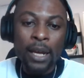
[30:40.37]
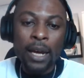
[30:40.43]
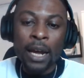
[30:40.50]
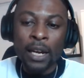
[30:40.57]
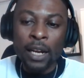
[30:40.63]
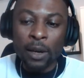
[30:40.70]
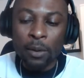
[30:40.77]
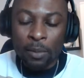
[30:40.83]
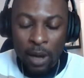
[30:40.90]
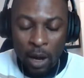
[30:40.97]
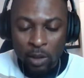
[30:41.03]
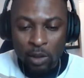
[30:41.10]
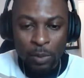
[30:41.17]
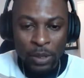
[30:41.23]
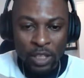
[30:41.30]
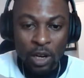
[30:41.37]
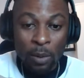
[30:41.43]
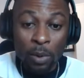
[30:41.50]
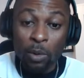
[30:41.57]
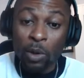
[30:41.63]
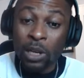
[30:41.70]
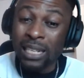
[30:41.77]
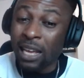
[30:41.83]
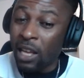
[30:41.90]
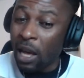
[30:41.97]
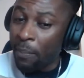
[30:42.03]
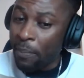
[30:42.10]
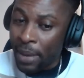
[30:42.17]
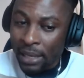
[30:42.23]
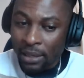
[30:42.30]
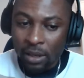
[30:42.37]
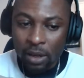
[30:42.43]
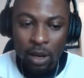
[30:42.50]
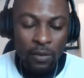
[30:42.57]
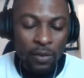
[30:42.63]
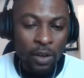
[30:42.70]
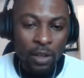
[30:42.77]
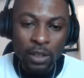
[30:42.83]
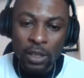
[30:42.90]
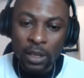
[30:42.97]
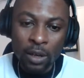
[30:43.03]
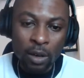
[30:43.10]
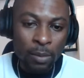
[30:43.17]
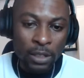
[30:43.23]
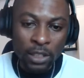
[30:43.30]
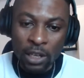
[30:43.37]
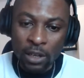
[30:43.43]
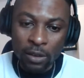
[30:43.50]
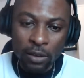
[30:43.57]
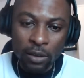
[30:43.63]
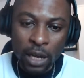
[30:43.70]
And I was mixing up because I mix a lot of content on my channel.